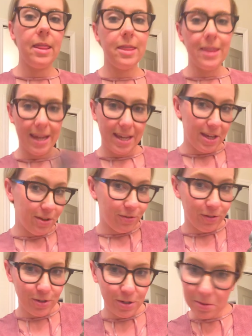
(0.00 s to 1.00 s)
thank you
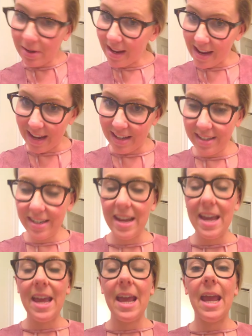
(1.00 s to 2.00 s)
for tuning in.
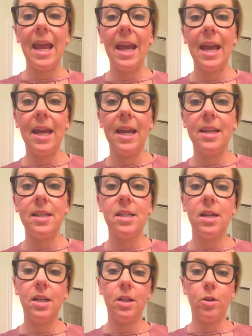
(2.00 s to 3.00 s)
And
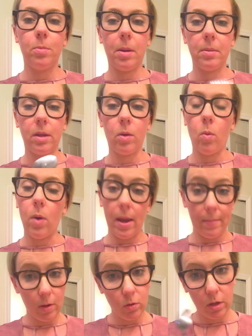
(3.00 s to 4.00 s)
you're probably like, why
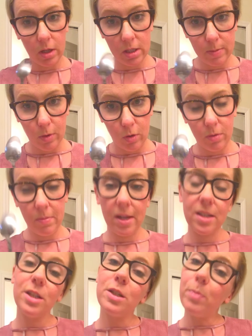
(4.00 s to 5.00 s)
am I holding a spoon?
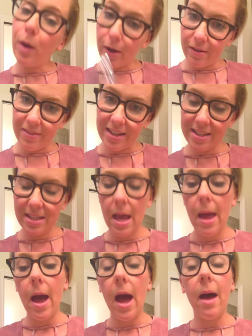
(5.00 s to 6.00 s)
Because it's part of this.
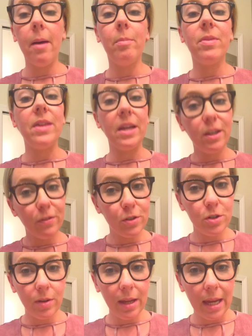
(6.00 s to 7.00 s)
But thank you for
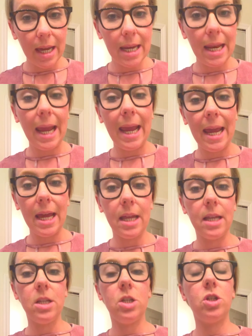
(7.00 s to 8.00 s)
tuning in,
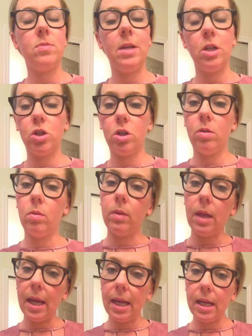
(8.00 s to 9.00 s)
and just make sure you
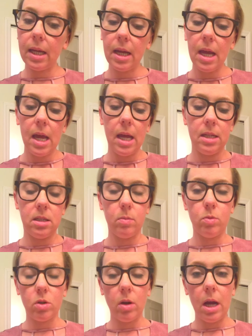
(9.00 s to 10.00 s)
like and
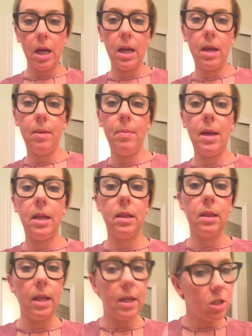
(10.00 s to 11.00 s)
subscribe
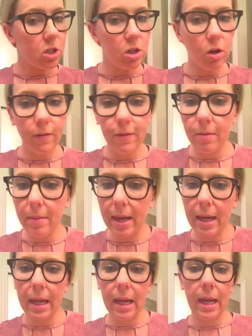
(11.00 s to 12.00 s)
and let us know if you
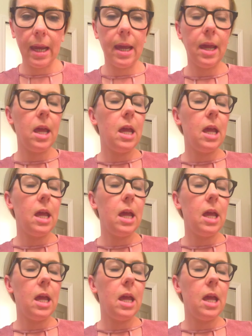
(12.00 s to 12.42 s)
make it.